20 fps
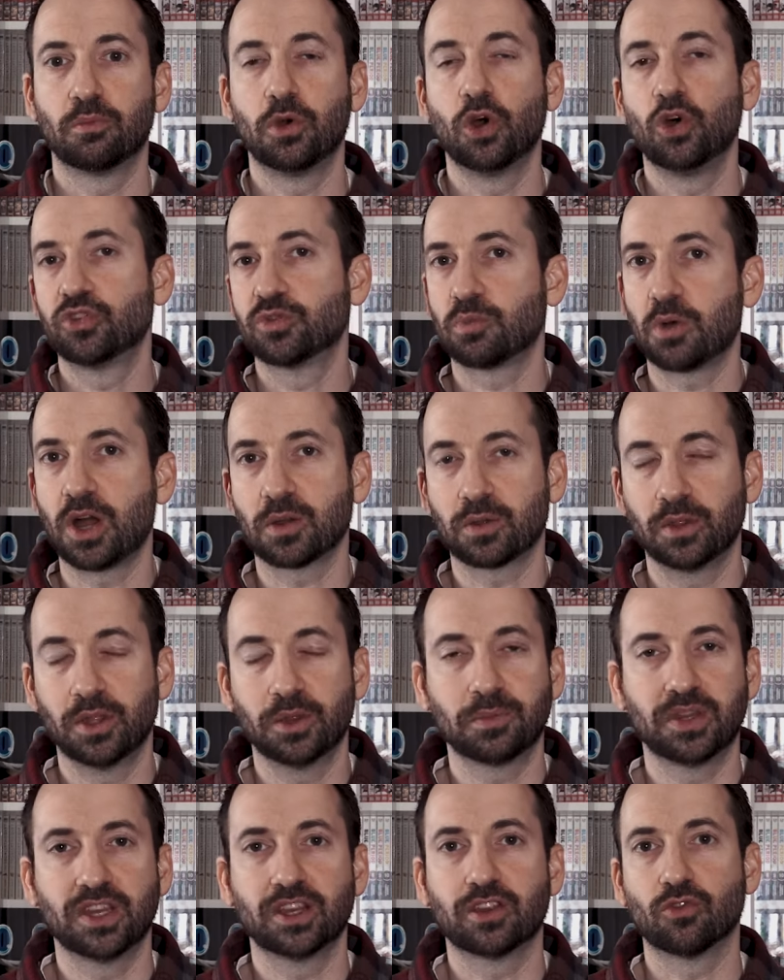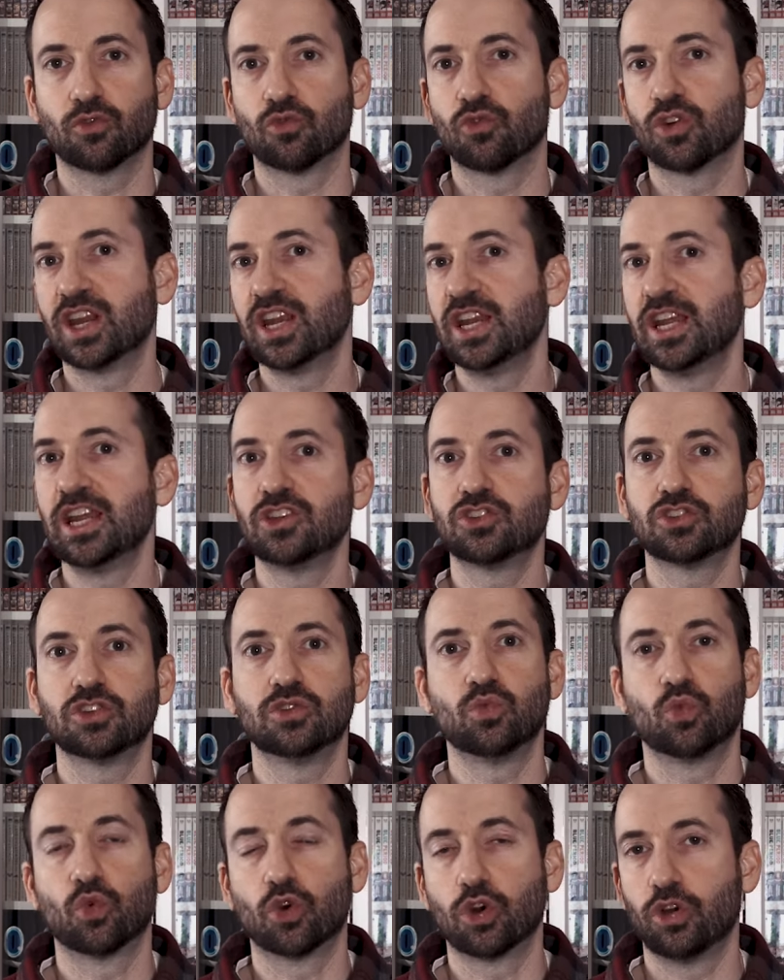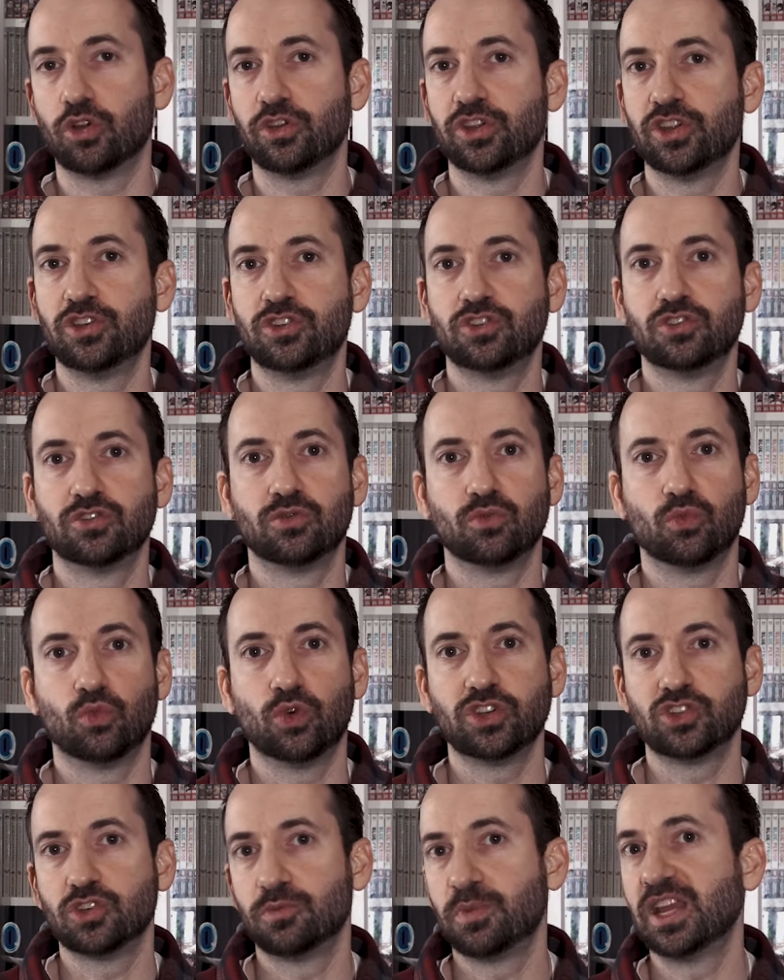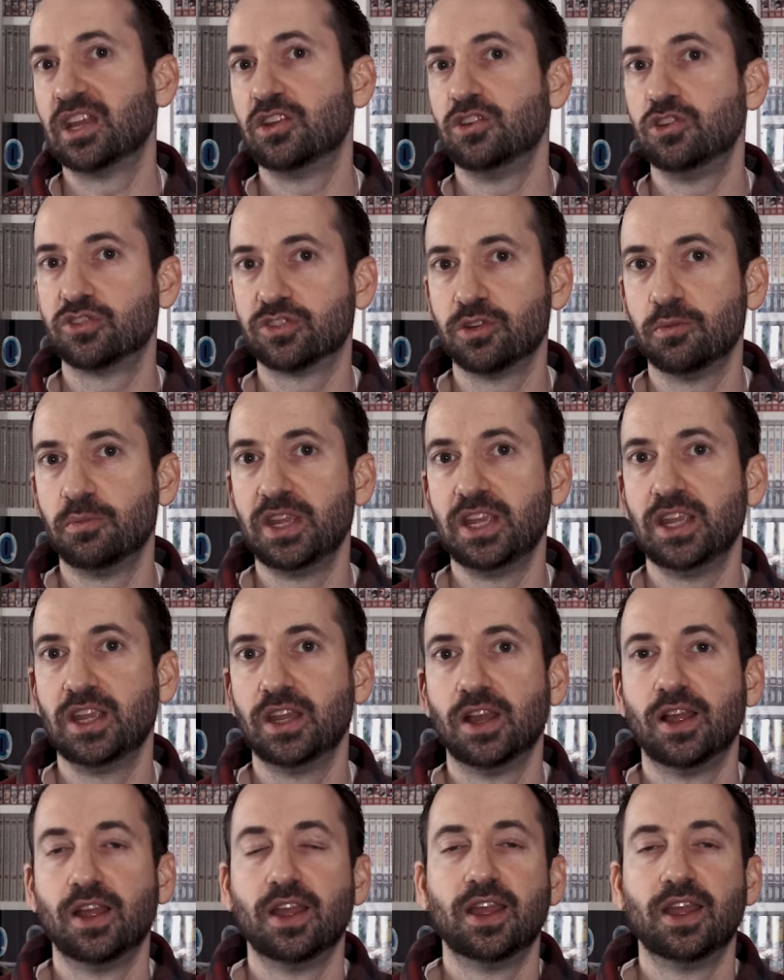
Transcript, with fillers: post-apocalyptic radiation world in what Japan used to be.